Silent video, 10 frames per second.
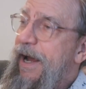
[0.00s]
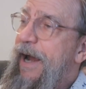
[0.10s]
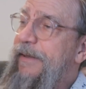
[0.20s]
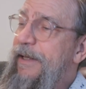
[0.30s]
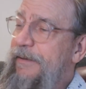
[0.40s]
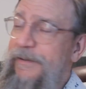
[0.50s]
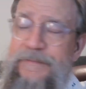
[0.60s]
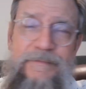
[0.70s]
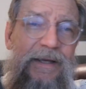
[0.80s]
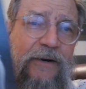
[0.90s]
I think
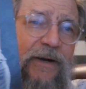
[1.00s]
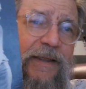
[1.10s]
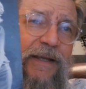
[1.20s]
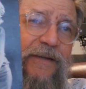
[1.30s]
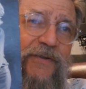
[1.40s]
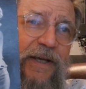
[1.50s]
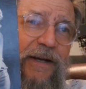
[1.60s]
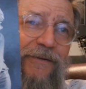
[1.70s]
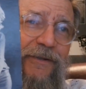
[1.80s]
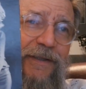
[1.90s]
they're saying,
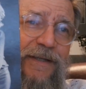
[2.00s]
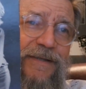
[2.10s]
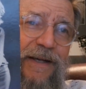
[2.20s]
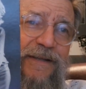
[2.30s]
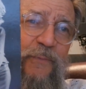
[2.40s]
oh, look at this sexy